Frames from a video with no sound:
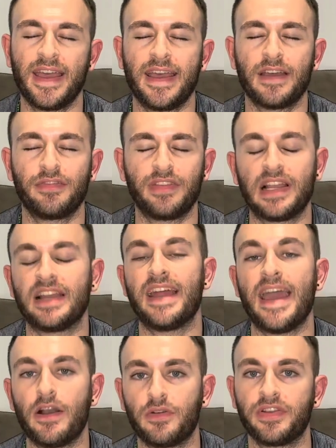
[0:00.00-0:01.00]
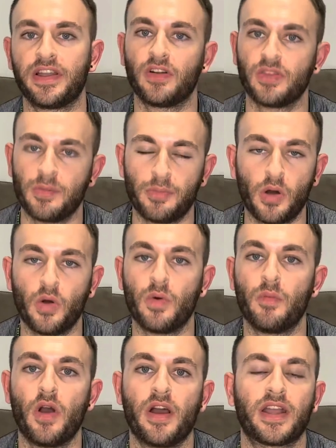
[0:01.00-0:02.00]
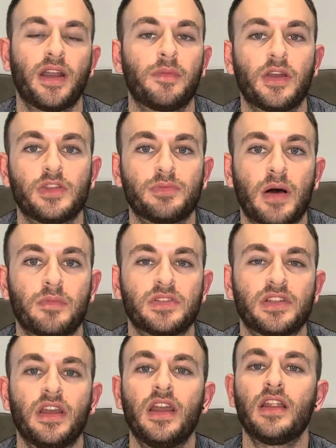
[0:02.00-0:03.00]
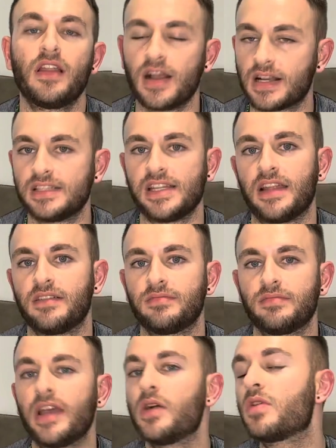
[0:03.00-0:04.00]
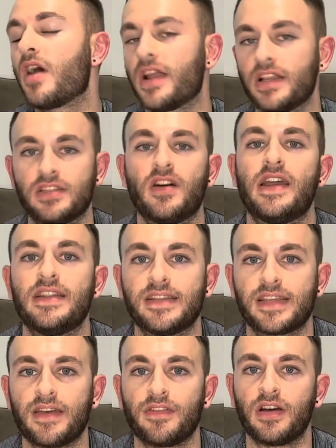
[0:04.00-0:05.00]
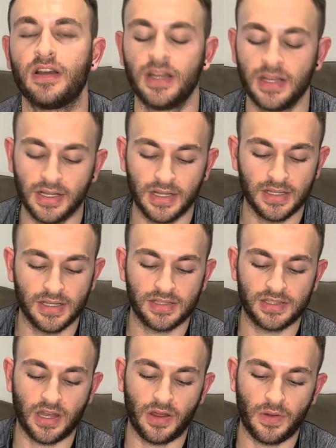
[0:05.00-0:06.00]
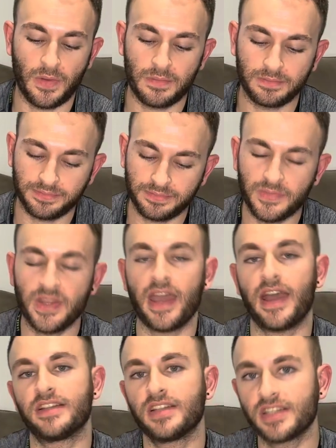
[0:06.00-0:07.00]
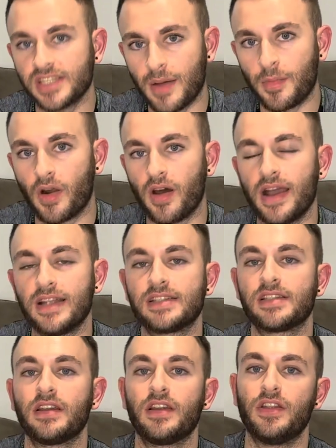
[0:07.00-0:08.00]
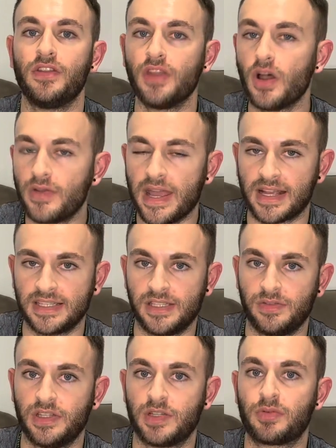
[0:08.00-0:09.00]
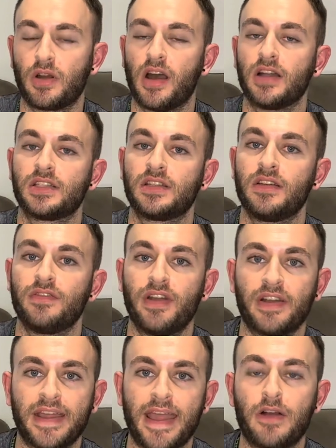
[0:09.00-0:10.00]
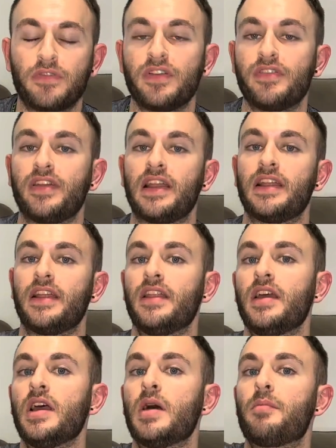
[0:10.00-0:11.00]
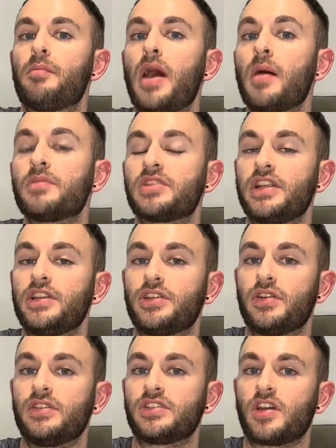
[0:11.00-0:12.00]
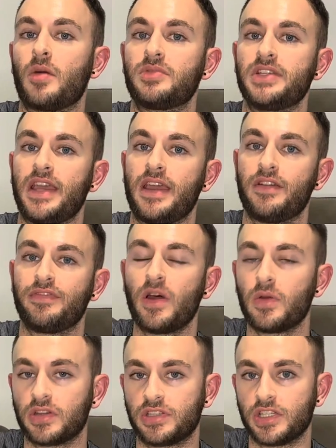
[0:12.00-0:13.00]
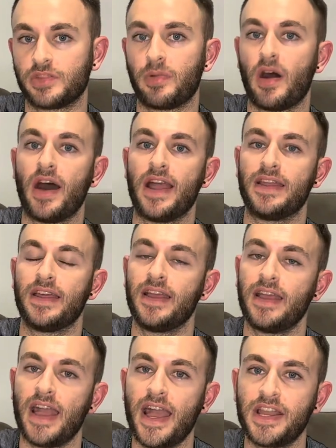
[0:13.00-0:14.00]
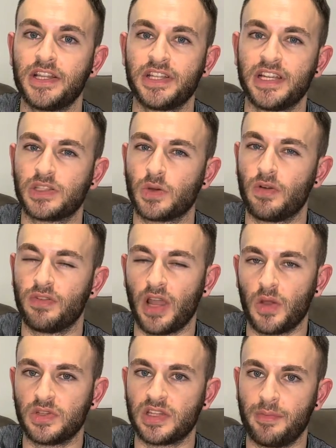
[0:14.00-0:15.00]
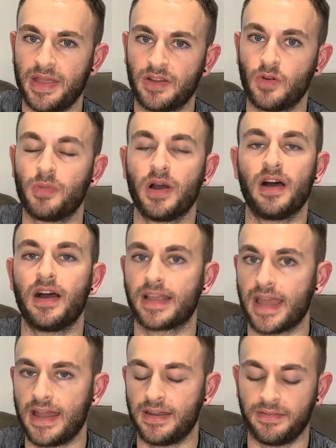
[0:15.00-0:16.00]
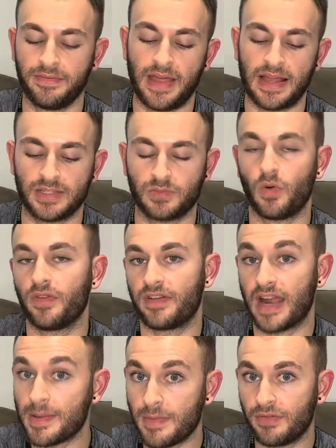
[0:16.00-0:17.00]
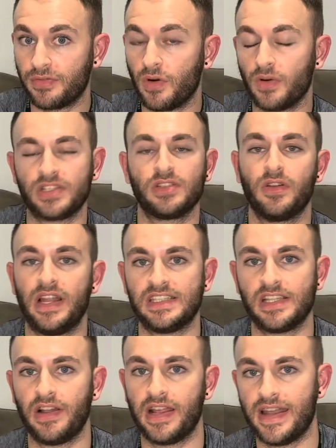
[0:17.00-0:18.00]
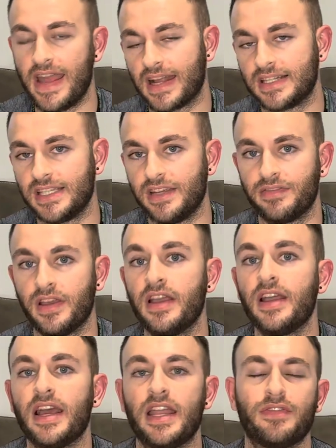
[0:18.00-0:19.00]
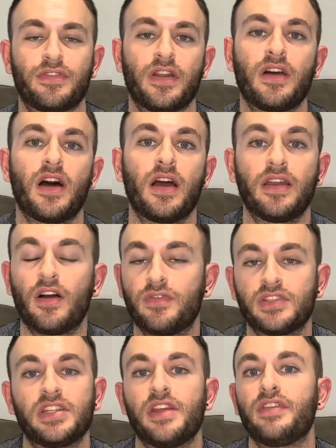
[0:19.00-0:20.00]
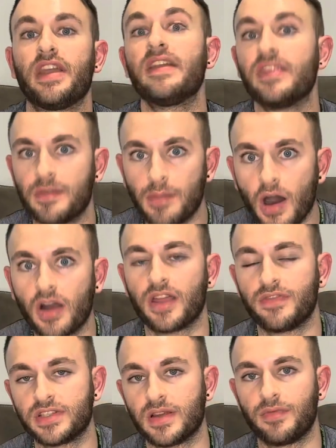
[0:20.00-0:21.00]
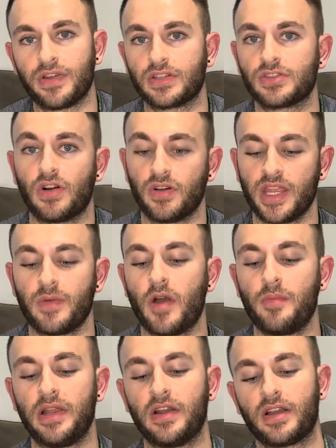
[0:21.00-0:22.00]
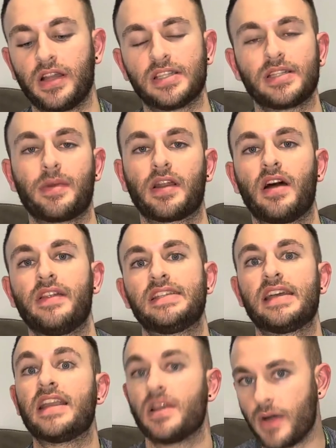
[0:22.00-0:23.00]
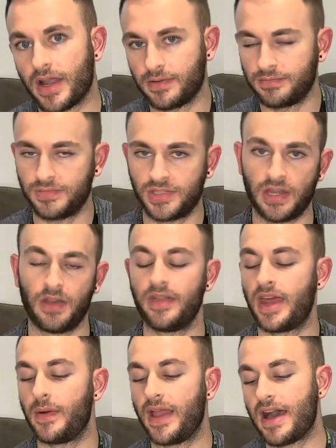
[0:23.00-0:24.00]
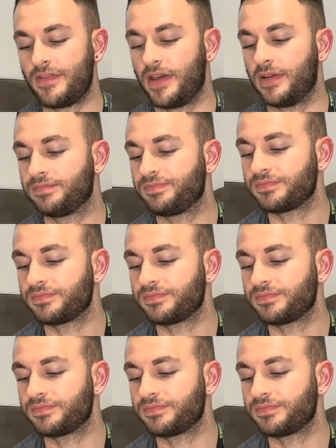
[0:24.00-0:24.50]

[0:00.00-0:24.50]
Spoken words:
feeling healthy and on the ball and working up those pumps. Like I said, they all kind of tie in together. So yeah, to summarise, no negatives of this product, very healthy feeling, pumps and endurance top tier, focus just behind, energy sort of low to middle, but again, that's what they're aiming for, it's not necessarily a negative. And if you're obviously if you're in the market for something stronger, you won't be looking at something like this anyway. So there we have it.